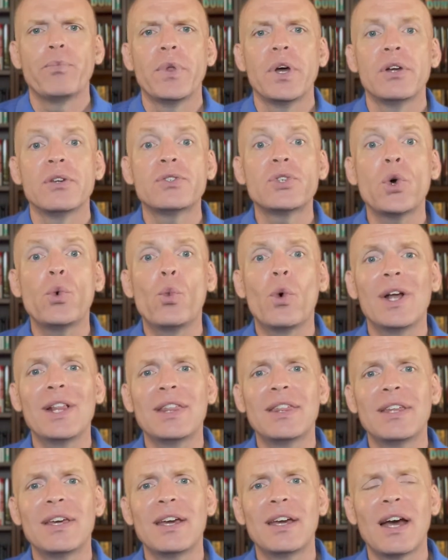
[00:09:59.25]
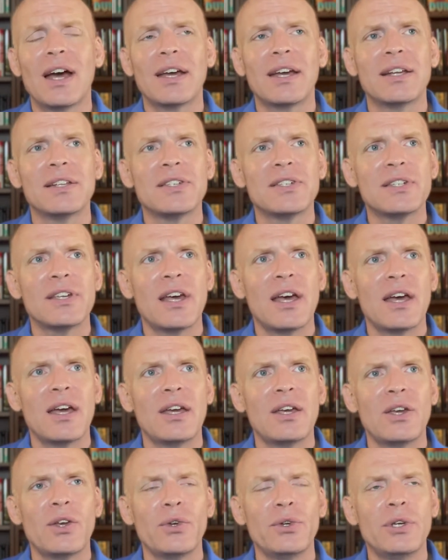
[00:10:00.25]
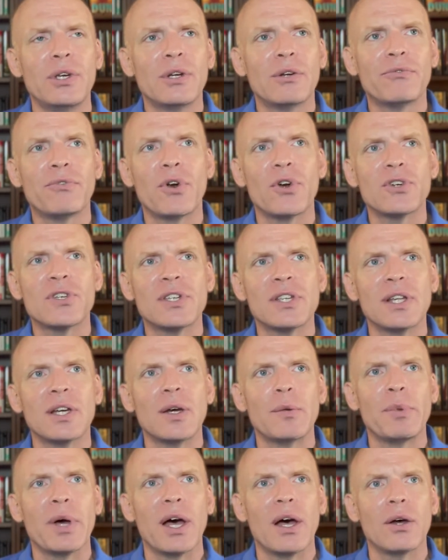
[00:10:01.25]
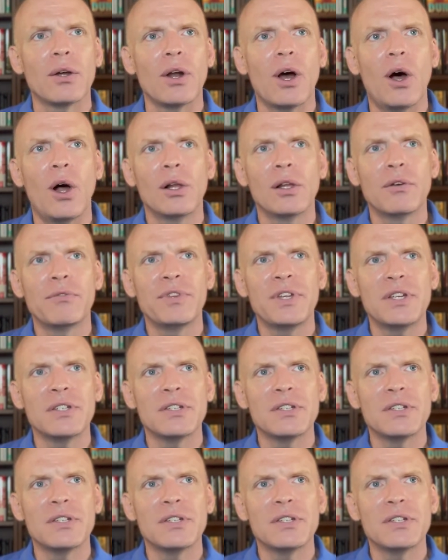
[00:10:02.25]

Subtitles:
So one thing I can say universally about all of these